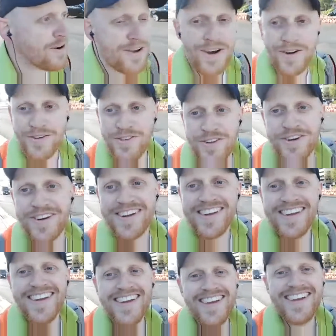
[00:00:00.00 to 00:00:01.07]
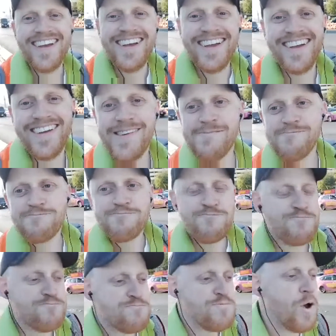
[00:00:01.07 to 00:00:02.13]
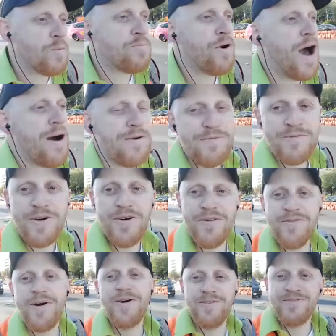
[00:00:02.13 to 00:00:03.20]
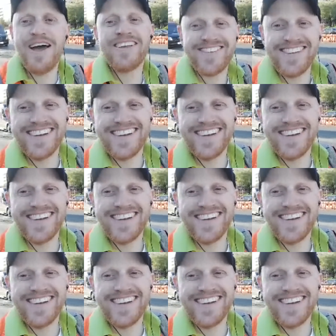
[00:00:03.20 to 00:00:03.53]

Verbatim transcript: coaster. No problem. We'll, we'll invest in